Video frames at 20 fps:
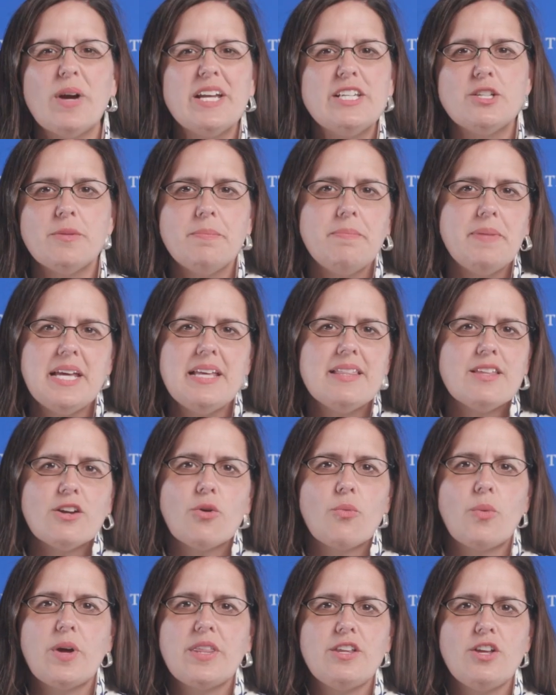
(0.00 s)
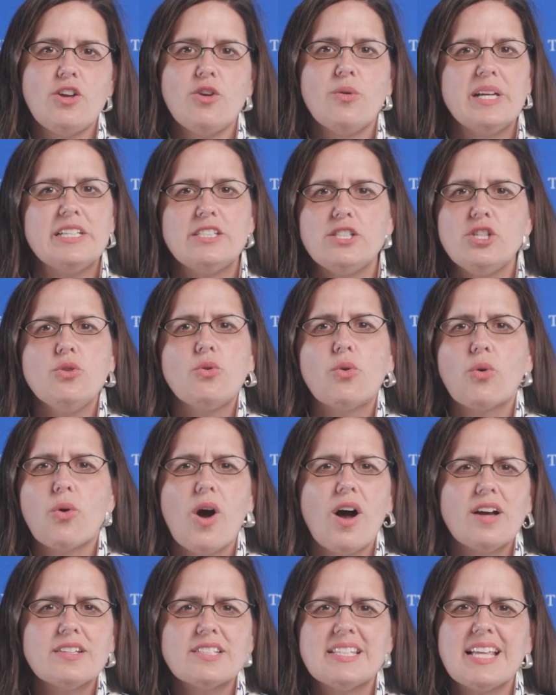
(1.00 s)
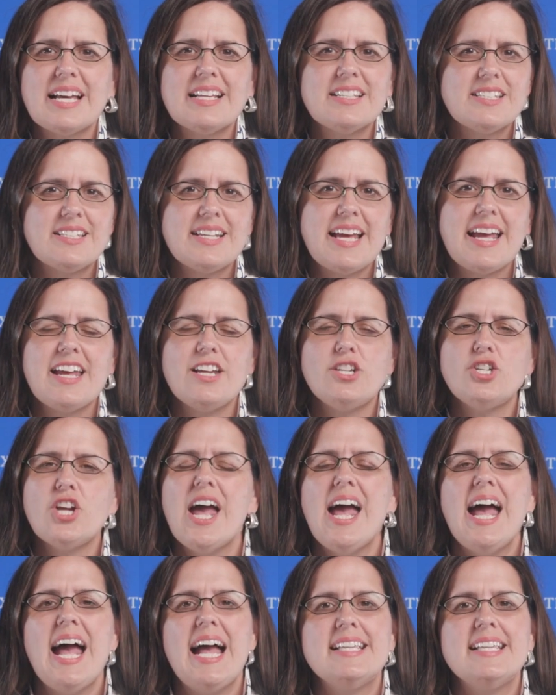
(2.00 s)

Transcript: wait to be there with you as you cross that stage